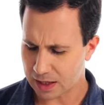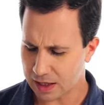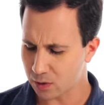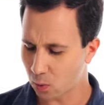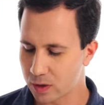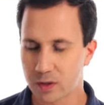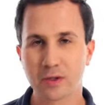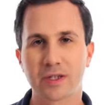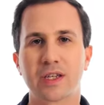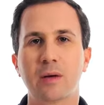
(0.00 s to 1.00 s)
it
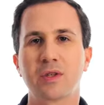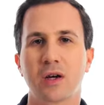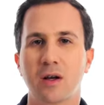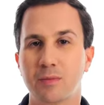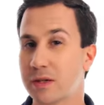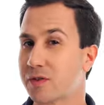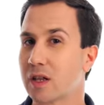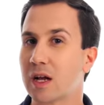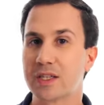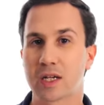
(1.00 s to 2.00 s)
will sometimes, if the
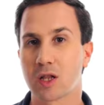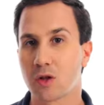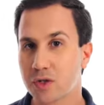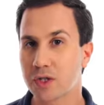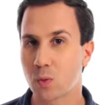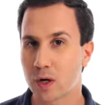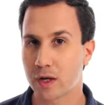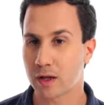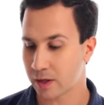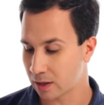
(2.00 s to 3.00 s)
lights are close to one
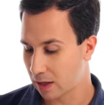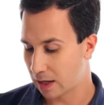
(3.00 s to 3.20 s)
another,